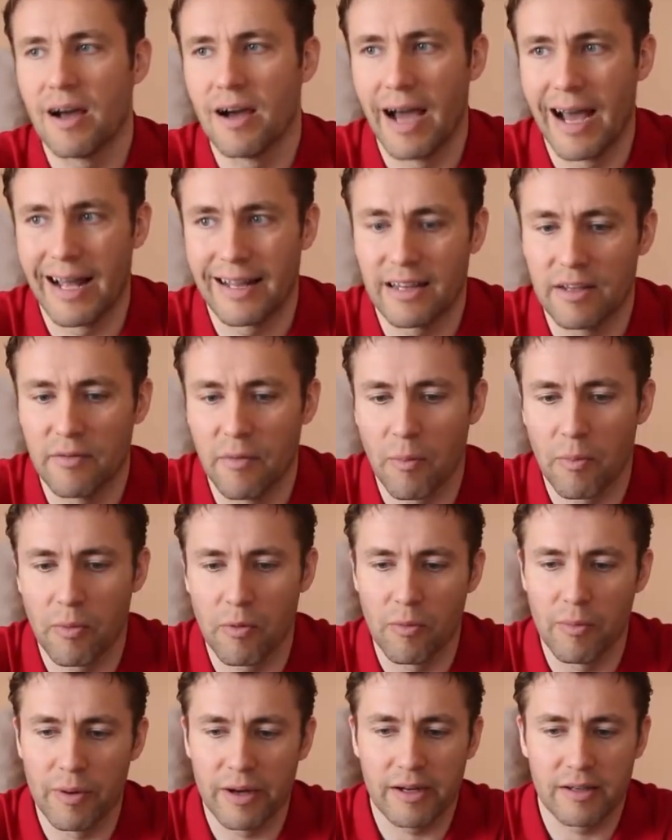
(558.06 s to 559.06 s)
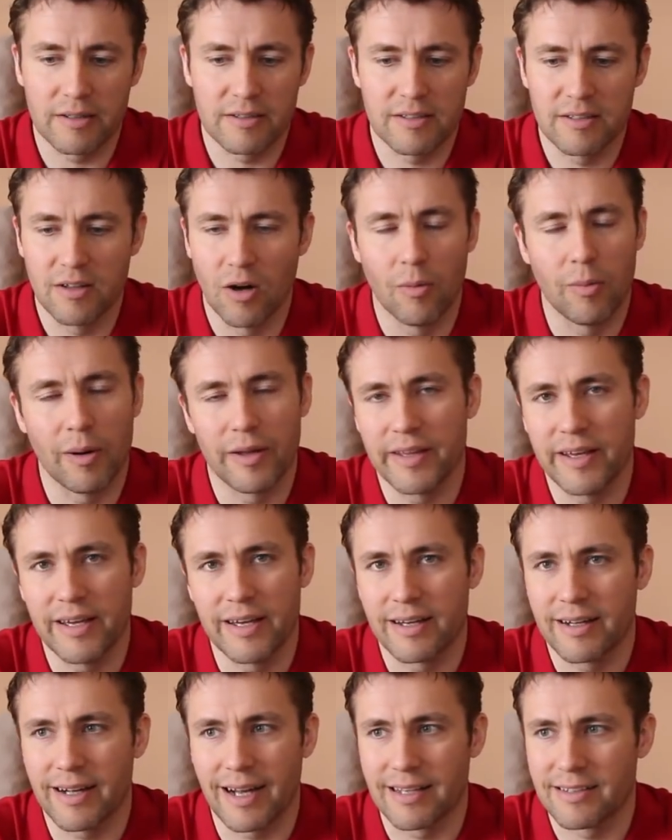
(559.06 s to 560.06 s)
at Liverpool because
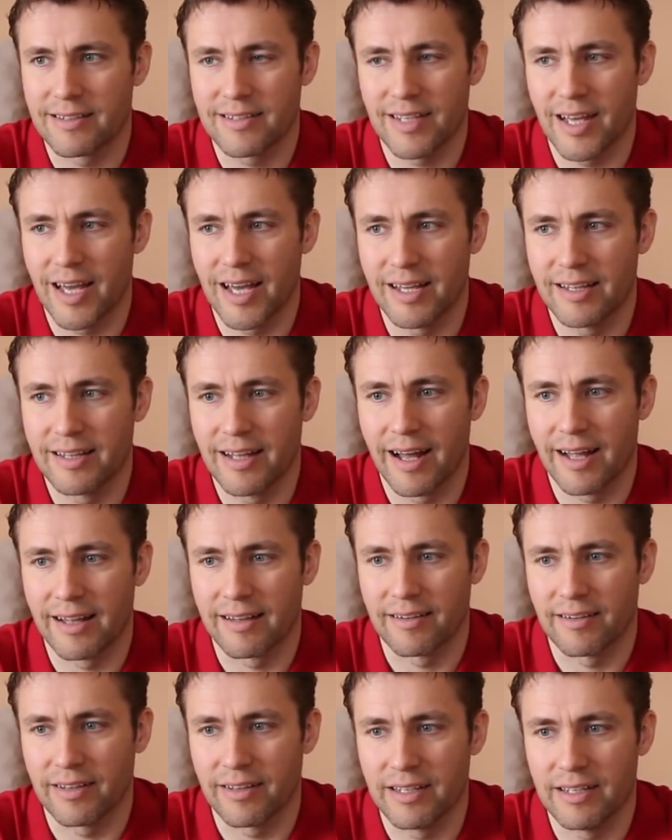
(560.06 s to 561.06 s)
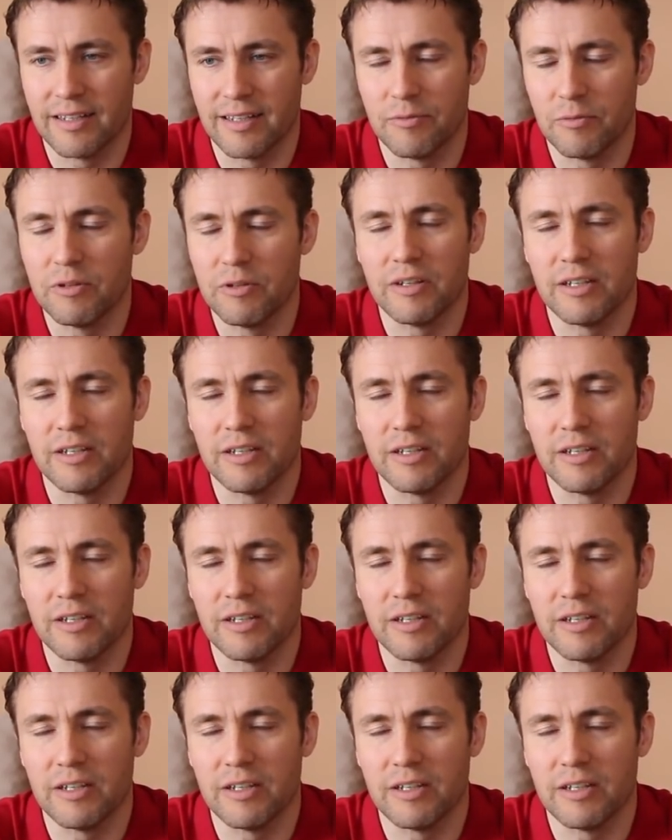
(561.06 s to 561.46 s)
nobody can say that he